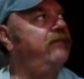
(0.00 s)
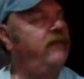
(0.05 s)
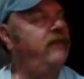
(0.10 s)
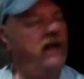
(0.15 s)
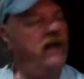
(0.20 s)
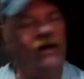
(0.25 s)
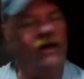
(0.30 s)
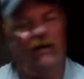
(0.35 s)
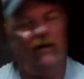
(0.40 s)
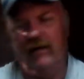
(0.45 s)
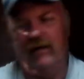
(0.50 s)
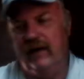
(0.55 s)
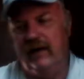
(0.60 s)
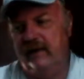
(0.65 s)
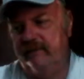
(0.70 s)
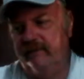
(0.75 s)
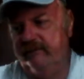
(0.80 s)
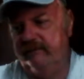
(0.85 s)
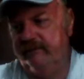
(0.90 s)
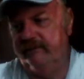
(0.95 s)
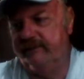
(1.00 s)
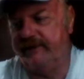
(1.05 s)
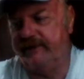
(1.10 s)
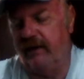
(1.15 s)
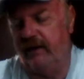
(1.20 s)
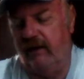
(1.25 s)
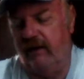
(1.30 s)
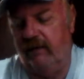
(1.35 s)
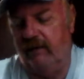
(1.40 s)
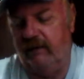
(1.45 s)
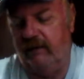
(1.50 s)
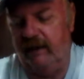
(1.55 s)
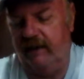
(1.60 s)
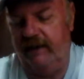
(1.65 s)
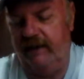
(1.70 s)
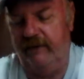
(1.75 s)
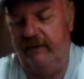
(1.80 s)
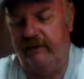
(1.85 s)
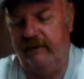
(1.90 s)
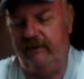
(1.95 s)
Oh, okay. So
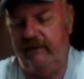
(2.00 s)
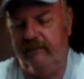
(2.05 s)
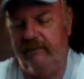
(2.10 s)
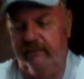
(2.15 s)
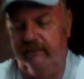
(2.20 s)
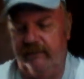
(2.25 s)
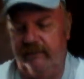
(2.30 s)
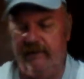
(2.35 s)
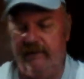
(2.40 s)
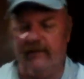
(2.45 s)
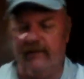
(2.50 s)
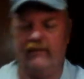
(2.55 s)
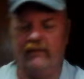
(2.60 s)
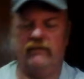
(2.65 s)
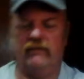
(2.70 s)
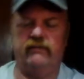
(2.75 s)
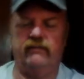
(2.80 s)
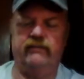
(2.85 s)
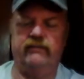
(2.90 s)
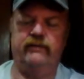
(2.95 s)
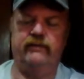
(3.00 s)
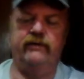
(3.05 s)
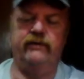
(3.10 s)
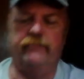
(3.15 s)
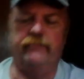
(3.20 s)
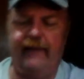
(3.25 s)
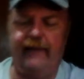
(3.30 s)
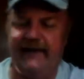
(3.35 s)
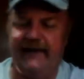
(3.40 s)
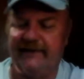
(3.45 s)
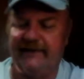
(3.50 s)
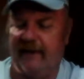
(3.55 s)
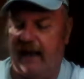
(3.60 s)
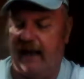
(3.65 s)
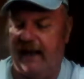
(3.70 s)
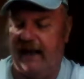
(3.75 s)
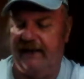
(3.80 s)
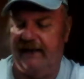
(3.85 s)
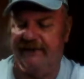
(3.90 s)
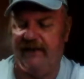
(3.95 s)
your
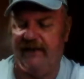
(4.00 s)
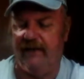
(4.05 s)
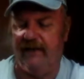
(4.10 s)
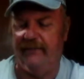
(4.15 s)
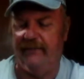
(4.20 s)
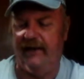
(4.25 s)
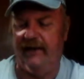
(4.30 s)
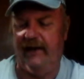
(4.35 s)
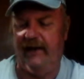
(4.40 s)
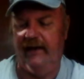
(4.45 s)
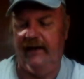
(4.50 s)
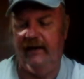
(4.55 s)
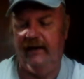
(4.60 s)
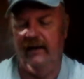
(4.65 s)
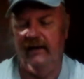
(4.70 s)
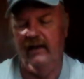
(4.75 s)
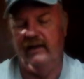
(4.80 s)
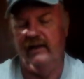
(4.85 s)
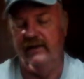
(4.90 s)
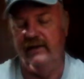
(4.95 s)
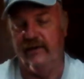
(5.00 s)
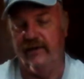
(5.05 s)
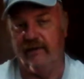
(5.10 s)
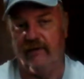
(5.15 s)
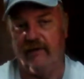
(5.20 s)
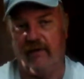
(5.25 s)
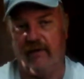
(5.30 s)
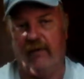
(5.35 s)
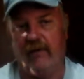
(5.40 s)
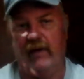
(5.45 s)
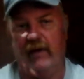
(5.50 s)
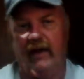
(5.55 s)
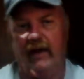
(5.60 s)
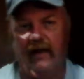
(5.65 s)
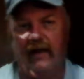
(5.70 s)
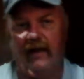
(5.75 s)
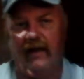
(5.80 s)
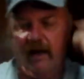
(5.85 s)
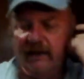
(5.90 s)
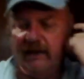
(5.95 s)
baseline is going to be, your growing
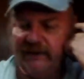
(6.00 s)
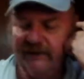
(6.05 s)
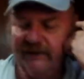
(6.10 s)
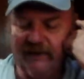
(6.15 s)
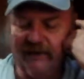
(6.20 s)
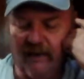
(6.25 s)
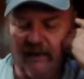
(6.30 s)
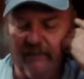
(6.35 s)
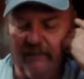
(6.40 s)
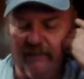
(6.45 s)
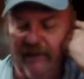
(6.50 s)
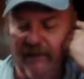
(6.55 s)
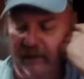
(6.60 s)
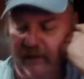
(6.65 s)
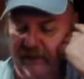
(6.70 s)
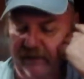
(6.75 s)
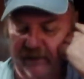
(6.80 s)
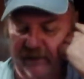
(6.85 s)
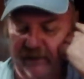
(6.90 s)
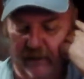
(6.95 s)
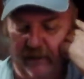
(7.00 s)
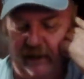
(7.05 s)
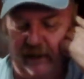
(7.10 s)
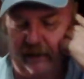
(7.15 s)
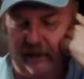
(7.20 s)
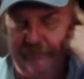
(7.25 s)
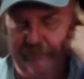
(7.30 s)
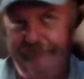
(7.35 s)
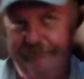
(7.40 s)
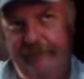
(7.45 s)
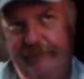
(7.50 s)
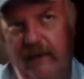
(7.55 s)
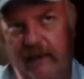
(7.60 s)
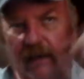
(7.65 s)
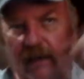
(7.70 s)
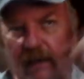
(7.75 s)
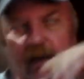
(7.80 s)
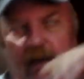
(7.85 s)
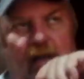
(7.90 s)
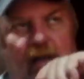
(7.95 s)
cost is going to be between
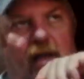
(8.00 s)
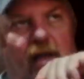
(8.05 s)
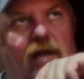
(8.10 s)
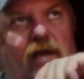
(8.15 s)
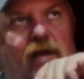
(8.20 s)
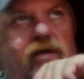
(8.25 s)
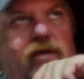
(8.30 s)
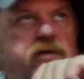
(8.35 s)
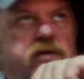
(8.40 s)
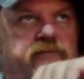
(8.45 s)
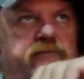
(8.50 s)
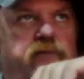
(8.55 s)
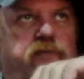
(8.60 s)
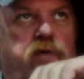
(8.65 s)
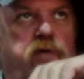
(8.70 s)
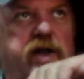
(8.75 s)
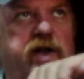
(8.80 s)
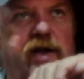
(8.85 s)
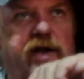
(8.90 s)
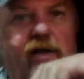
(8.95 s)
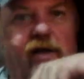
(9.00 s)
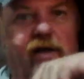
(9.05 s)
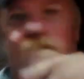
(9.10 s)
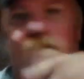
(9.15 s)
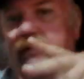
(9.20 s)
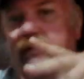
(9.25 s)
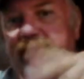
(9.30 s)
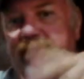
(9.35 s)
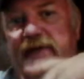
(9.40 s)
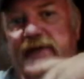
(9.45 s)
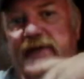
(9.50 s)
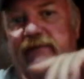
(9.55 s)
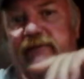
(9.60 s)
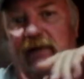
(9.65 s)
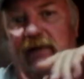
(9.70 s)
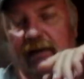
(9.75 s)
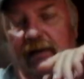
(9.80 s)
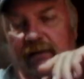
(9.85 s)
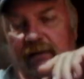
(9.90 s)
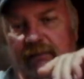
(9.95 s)
140 and 170